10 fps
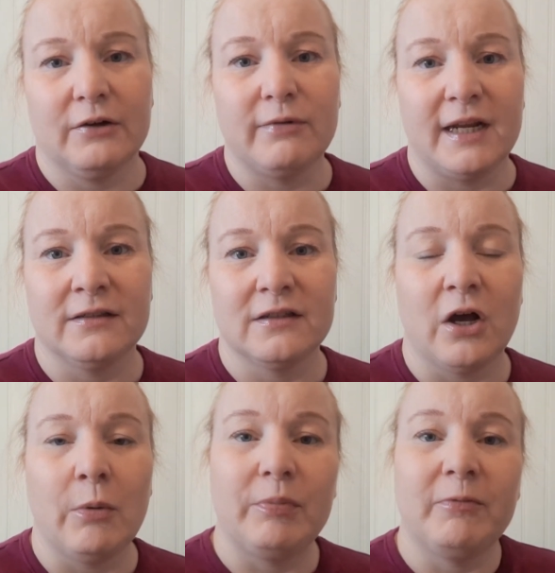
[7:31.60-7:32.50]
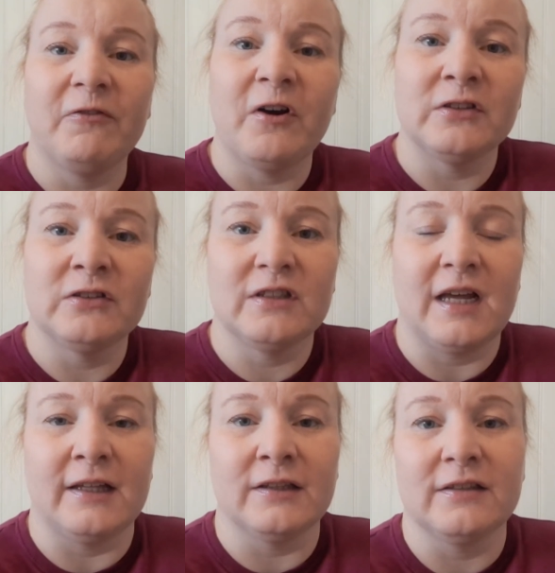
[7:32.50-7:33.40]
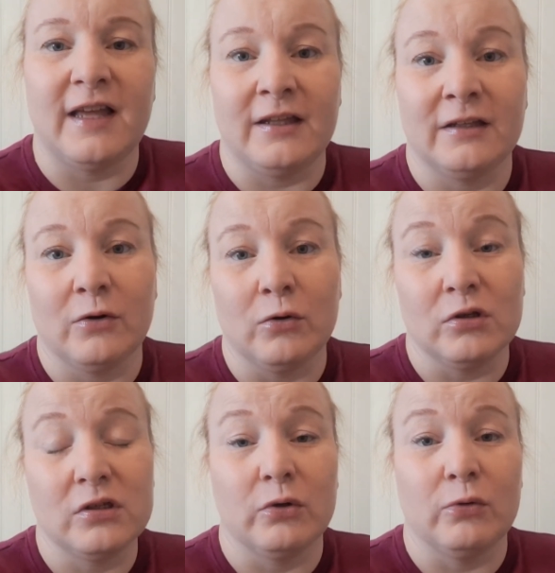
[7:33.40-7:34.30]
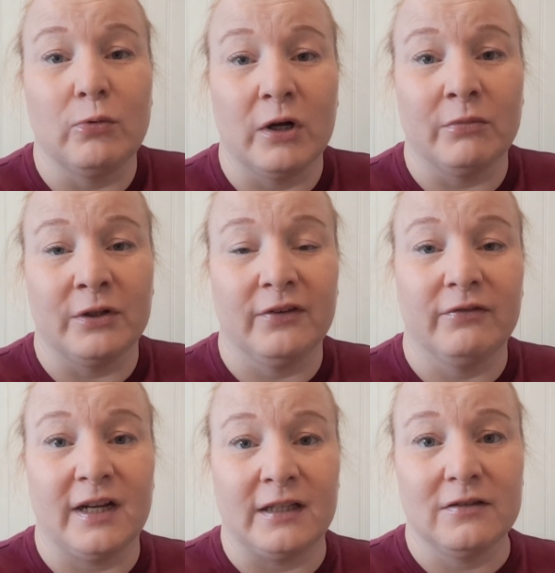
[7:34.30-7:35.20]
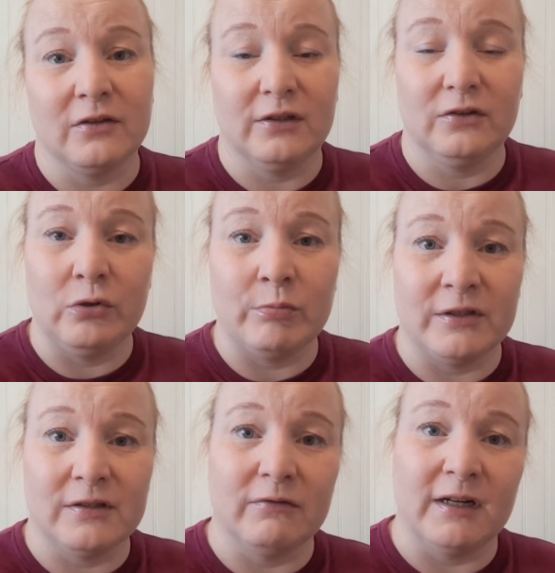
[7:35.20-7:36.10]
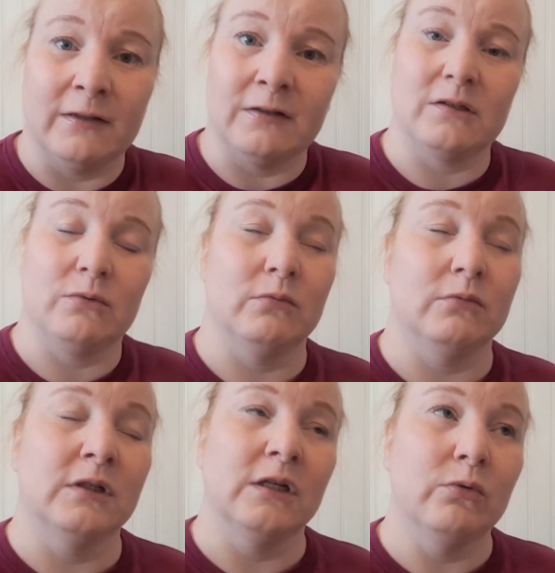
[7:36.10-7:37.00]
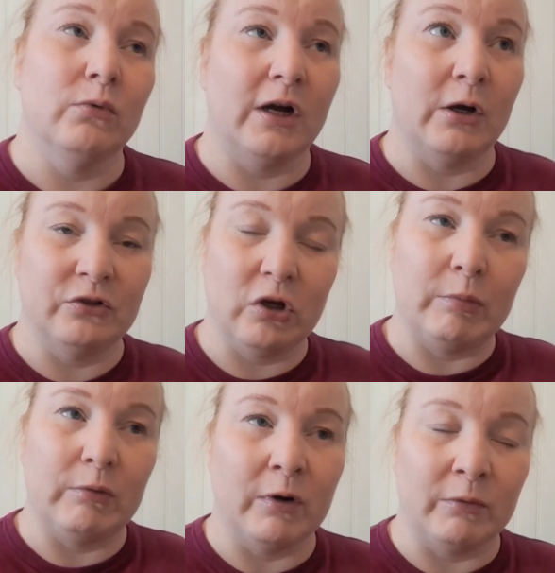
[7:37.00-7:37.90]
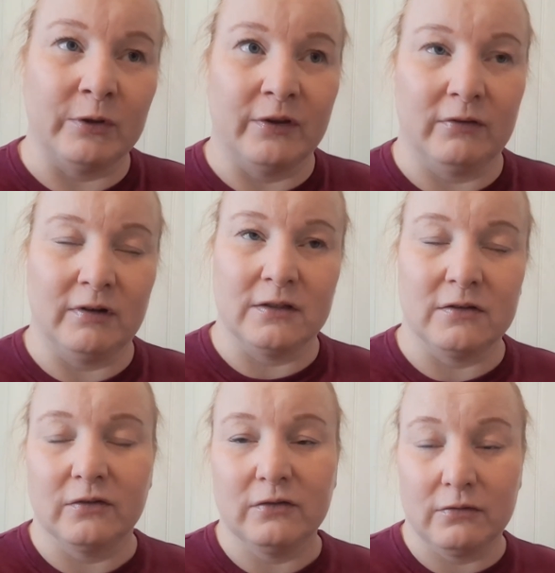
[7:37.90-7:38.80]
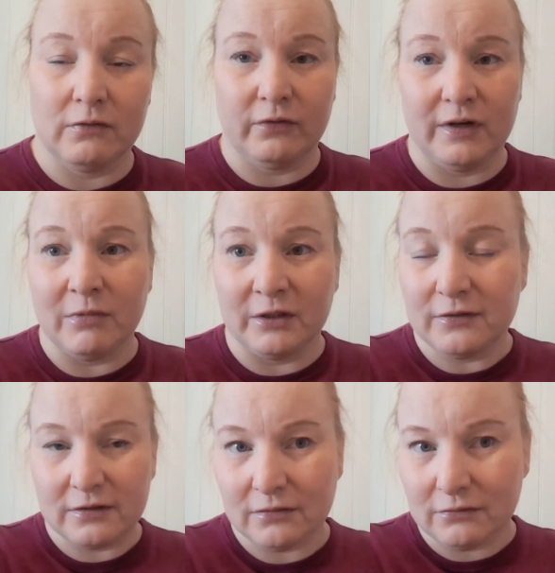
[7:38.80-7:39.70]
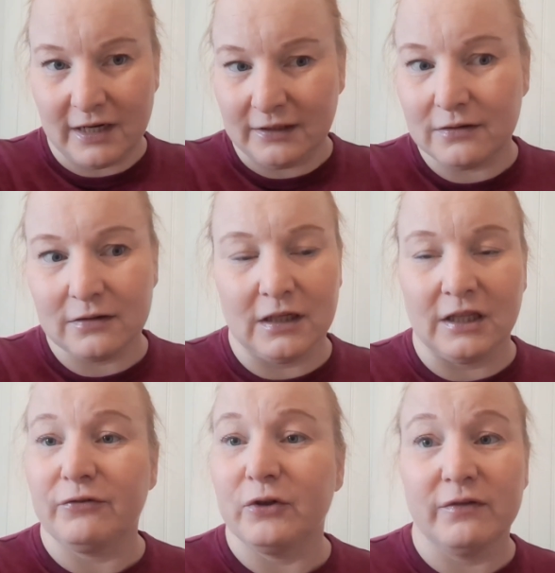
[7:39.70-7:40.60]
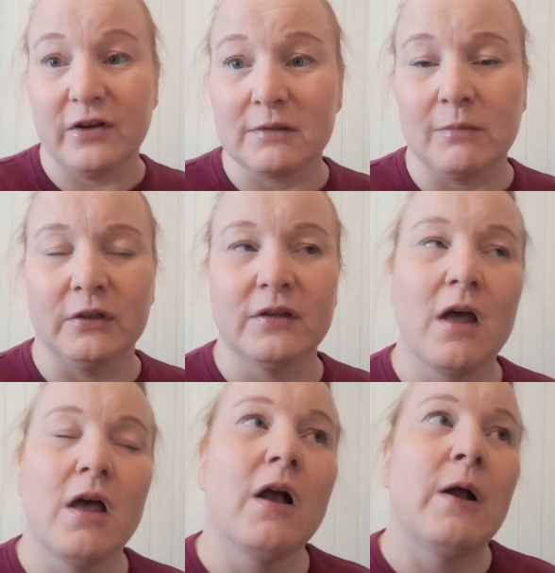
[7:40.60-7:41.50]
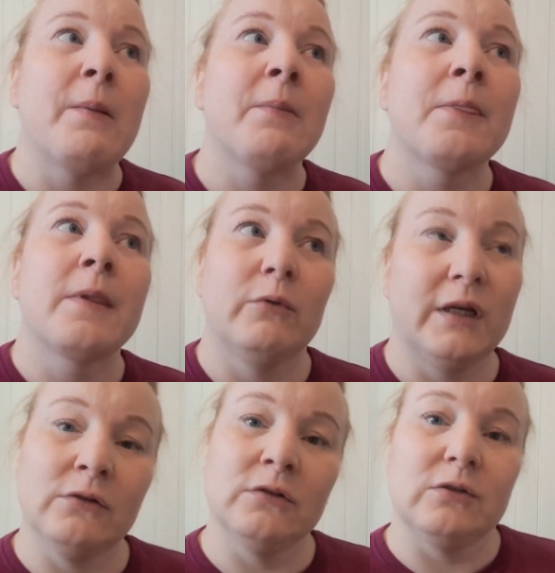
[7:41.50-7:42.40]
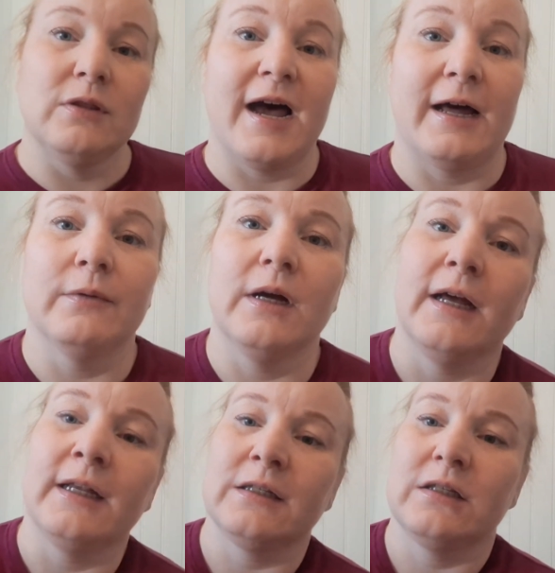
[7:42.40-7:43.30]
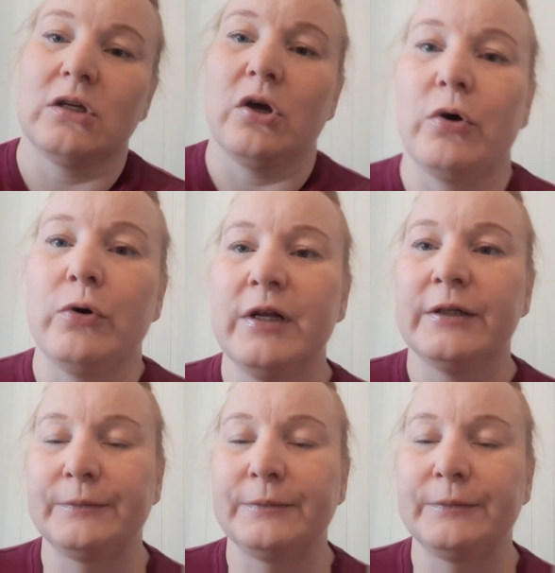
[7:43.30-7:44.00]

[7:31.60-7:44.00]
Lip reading: rent up front, and then also 1 month of rent. So the 2 months of rents were on top of 1 month of rent. So 3 months rent for the first month. We couldn't do that. And so